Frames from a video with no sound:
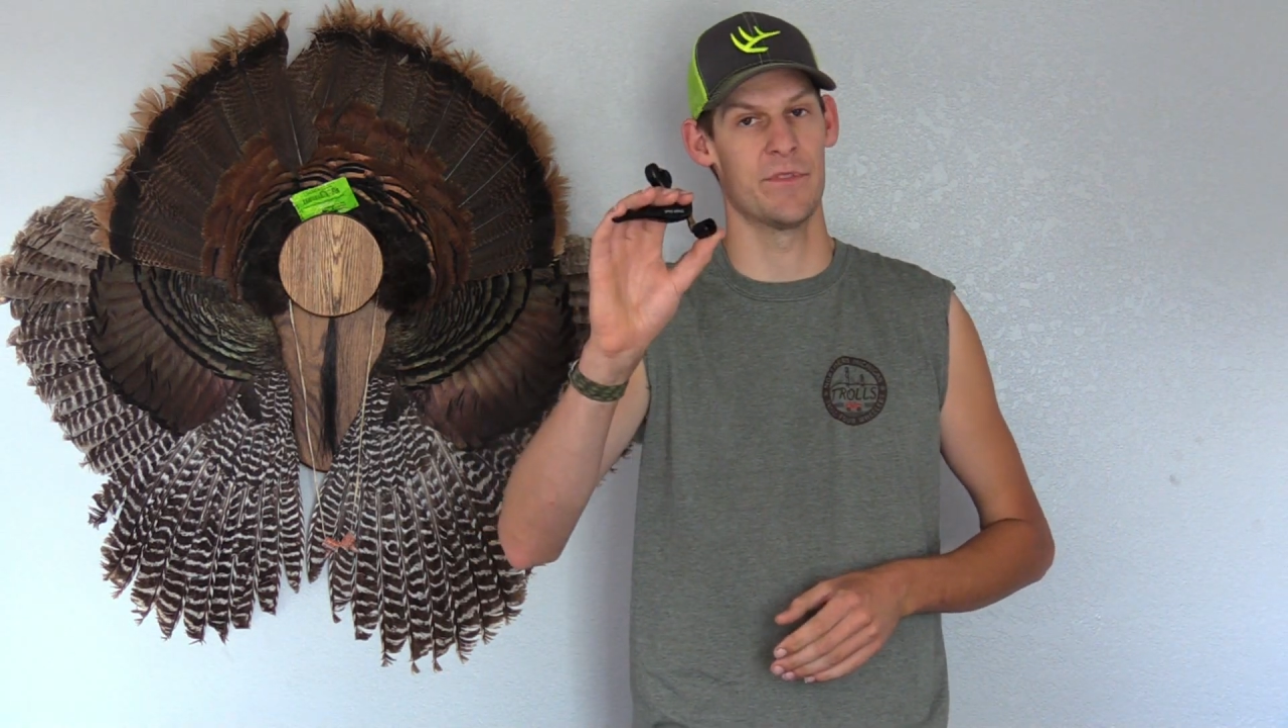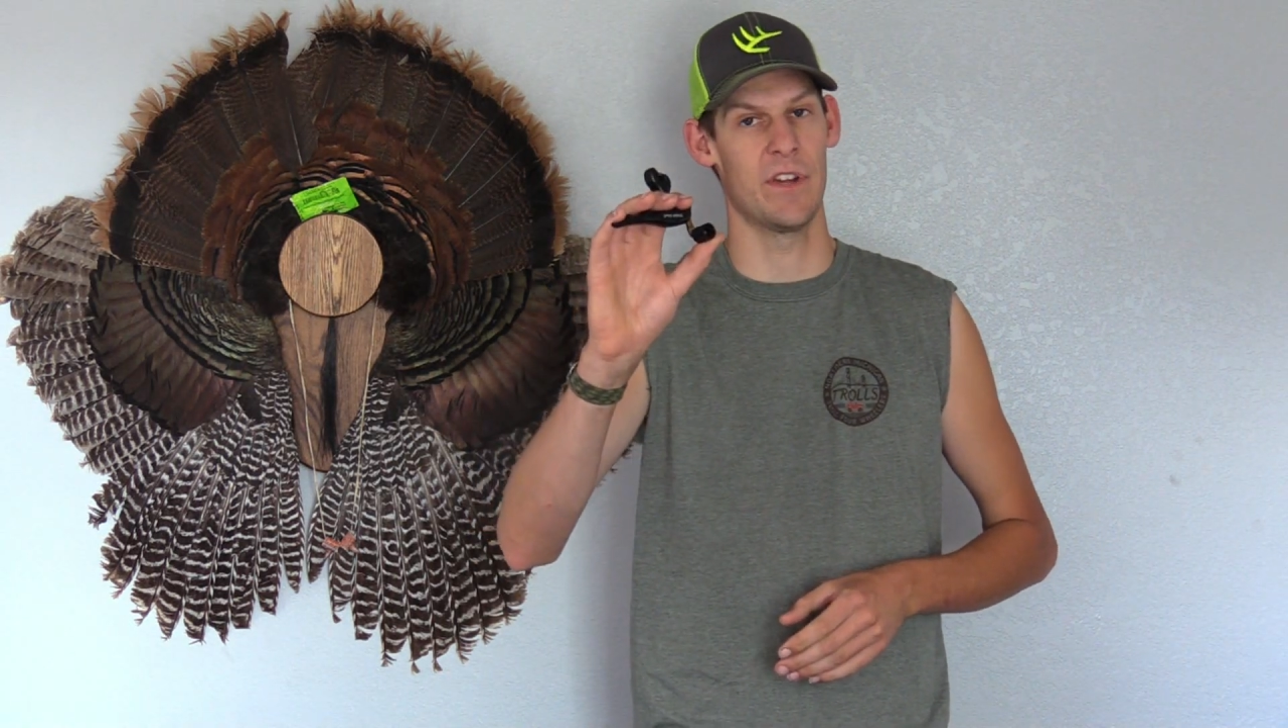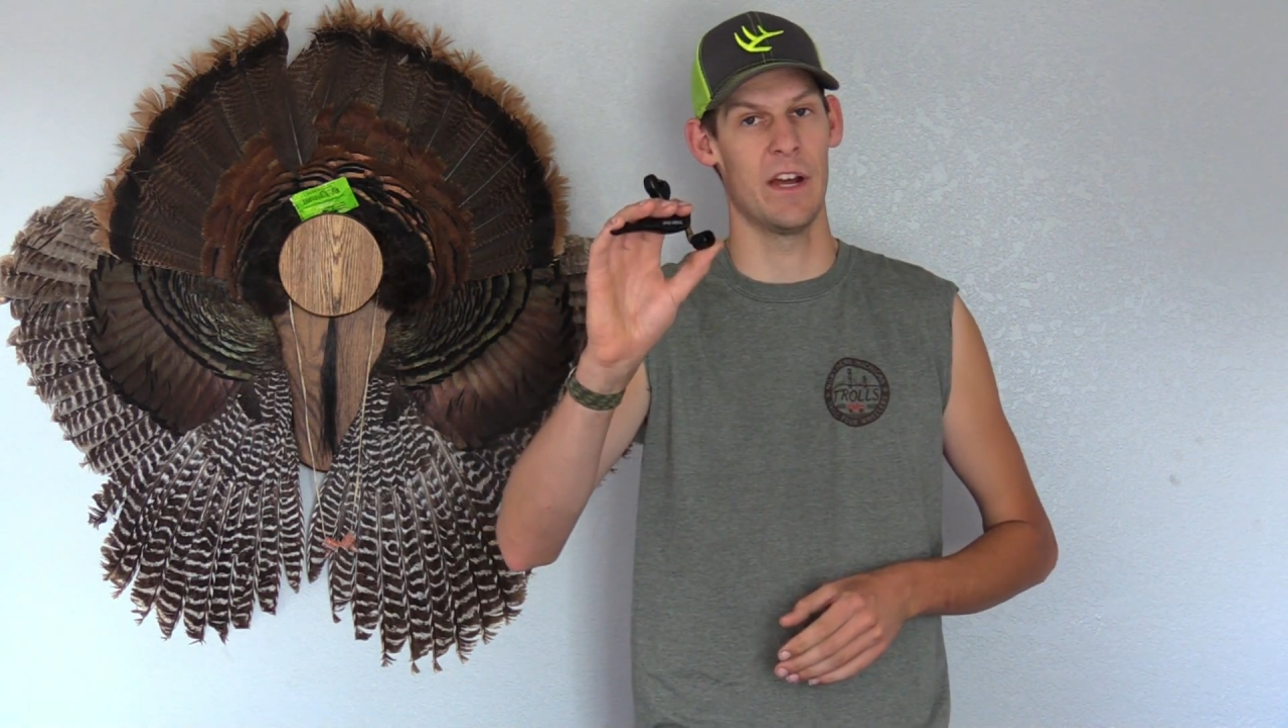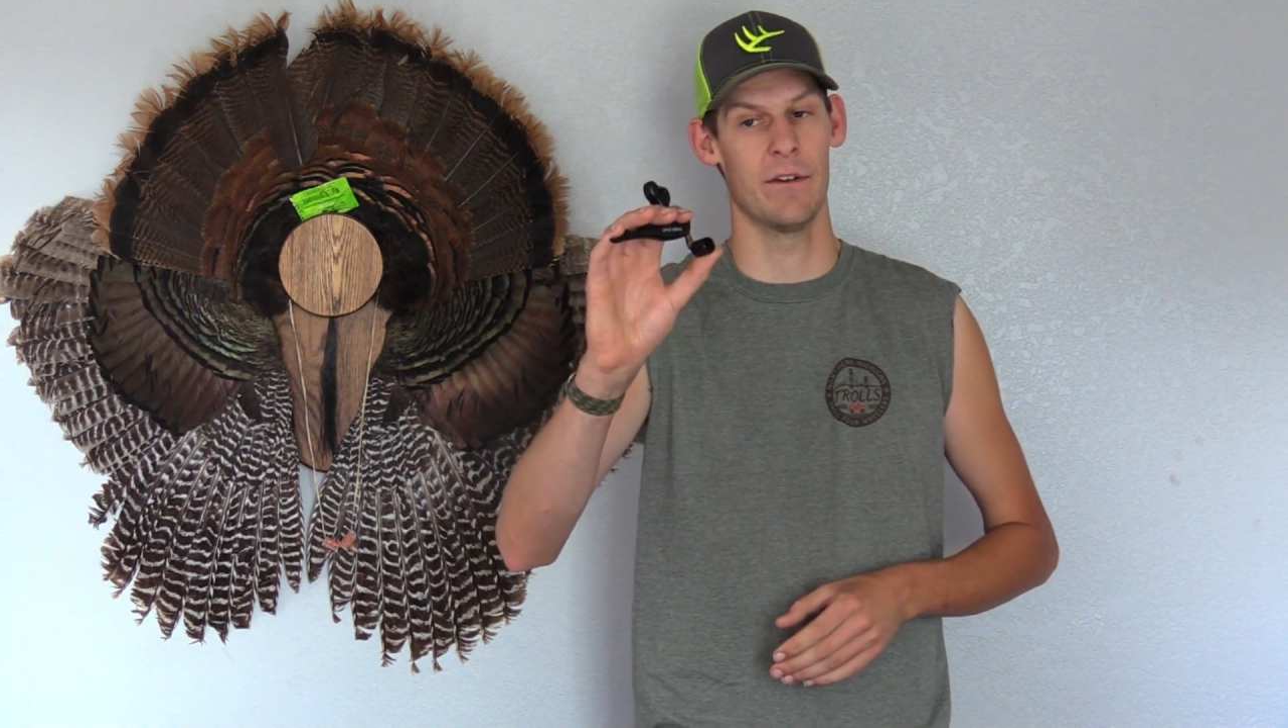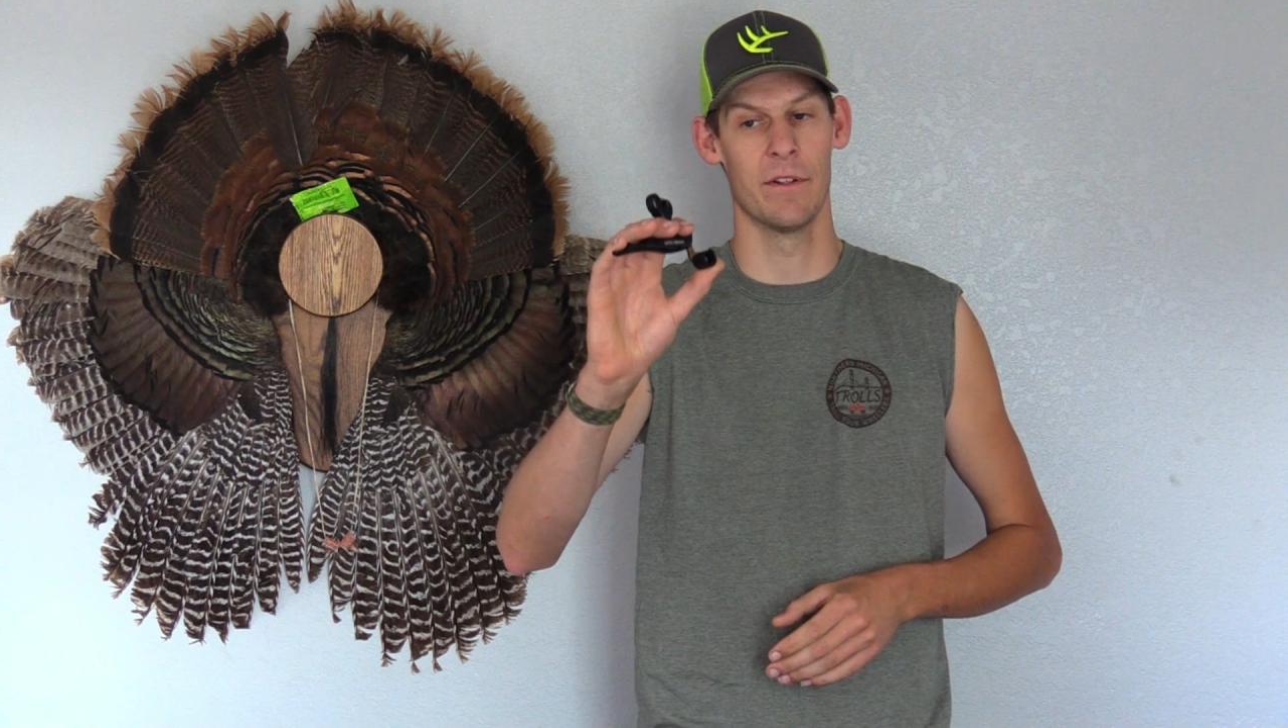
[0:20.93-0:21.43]

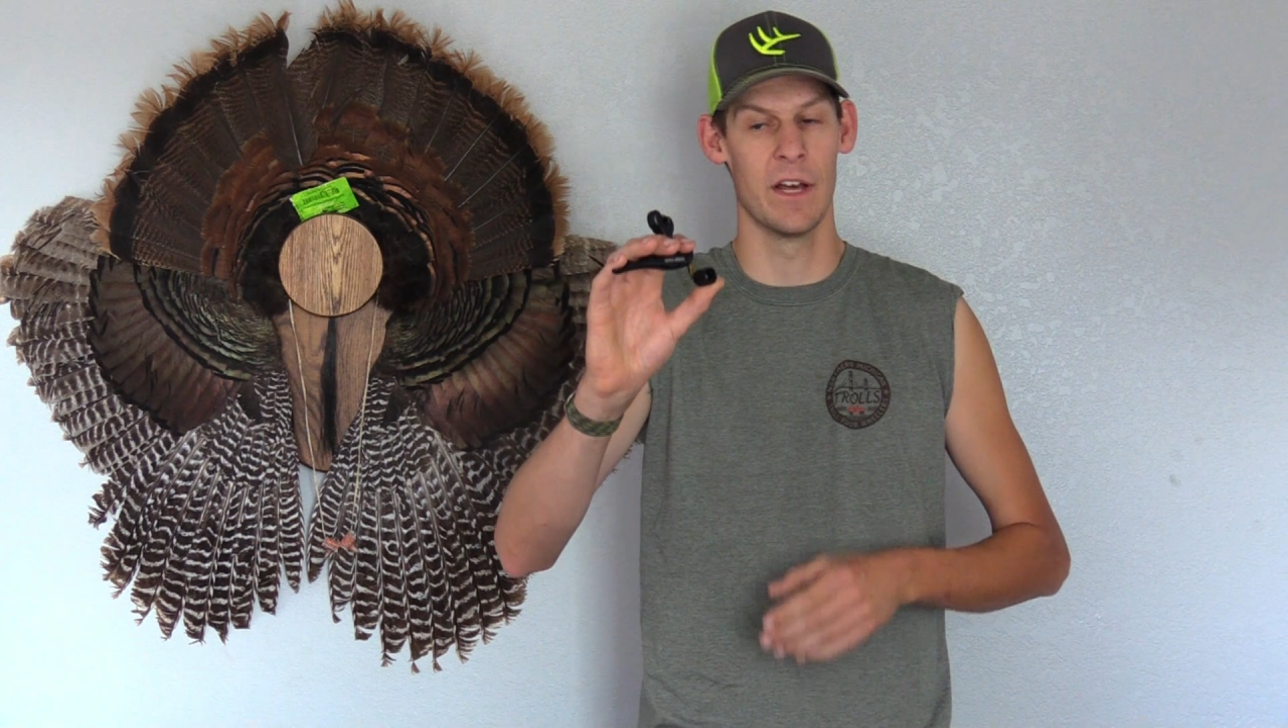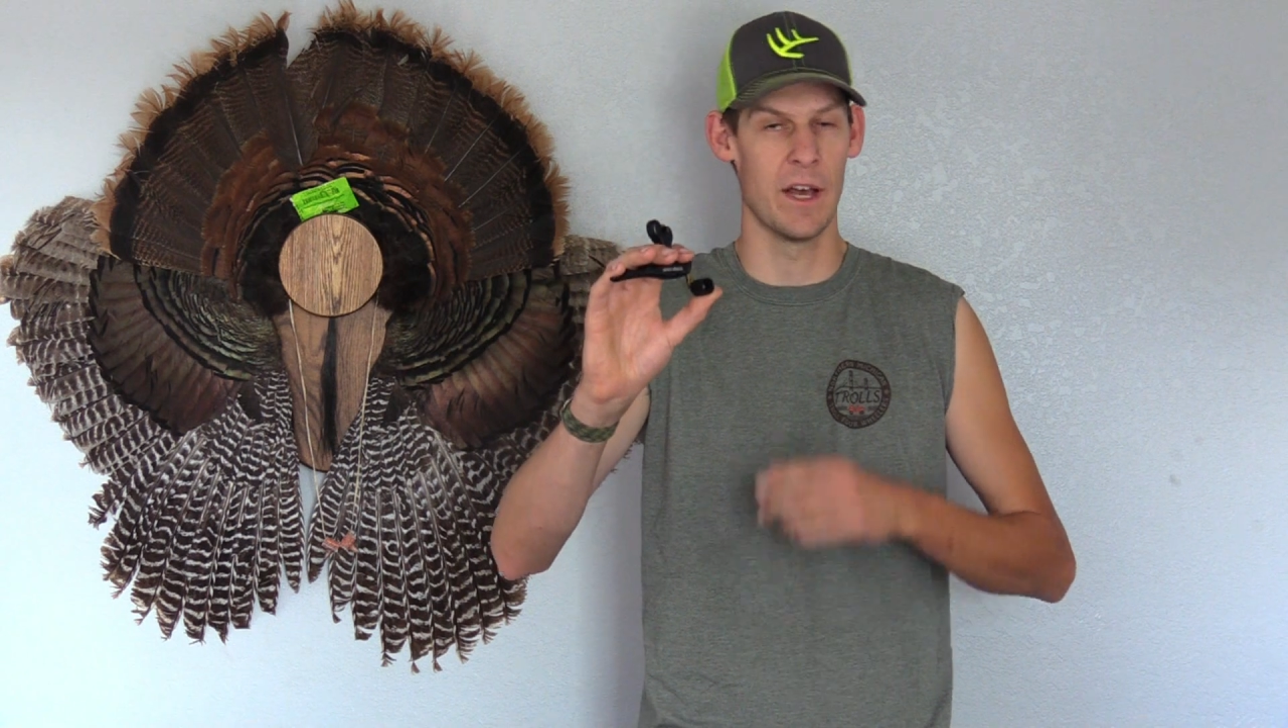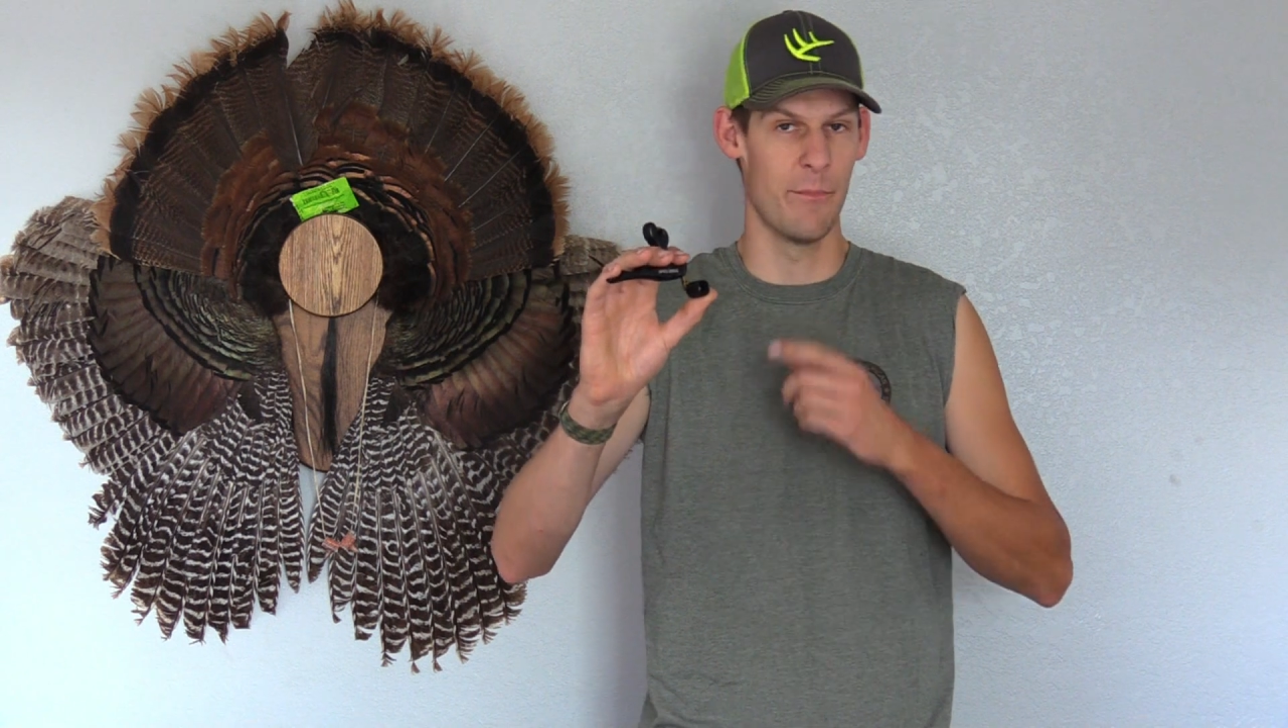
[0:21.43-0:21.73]
style.